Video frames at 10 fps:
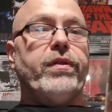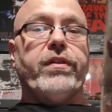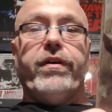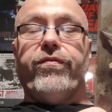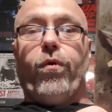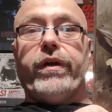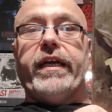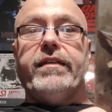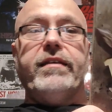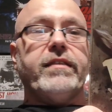put the
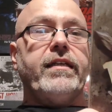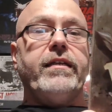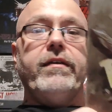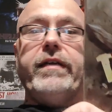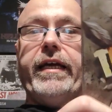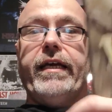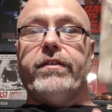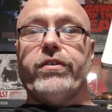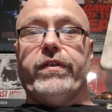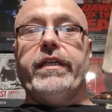4K disc in here
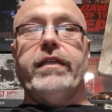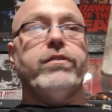and turn it